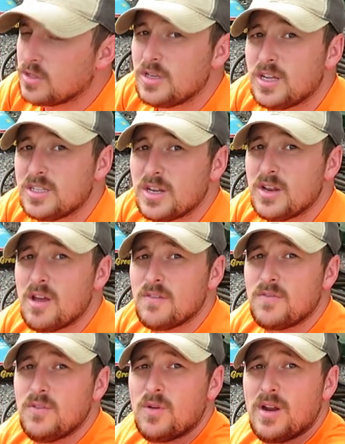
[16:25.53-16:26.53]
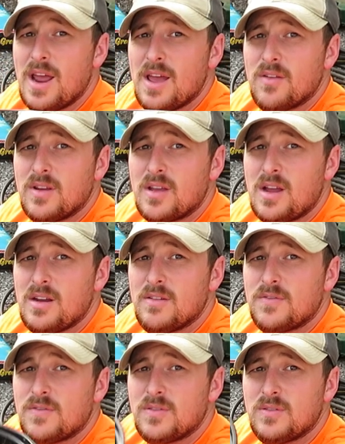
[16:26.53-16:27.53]
usually does it enough. You want to have it kind
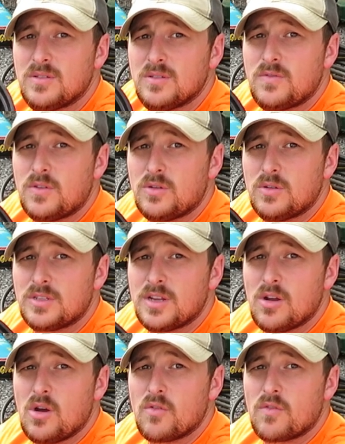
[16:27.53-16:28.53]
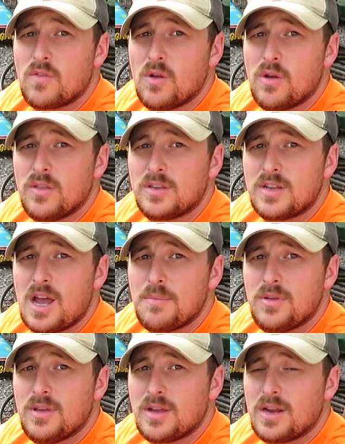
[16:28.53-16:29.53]
of full. It's not overflowing the
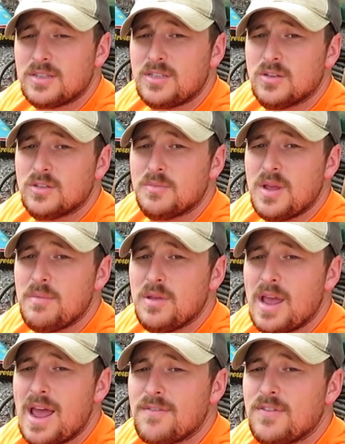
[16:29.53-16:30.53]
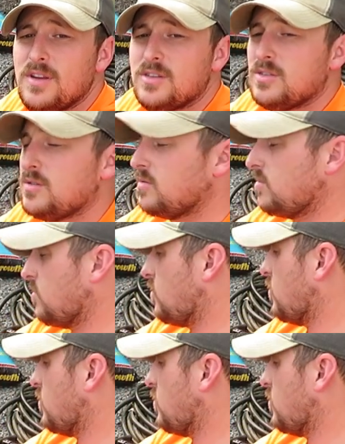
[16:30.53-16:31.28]
top. You can kind of see there's maybe a half inch,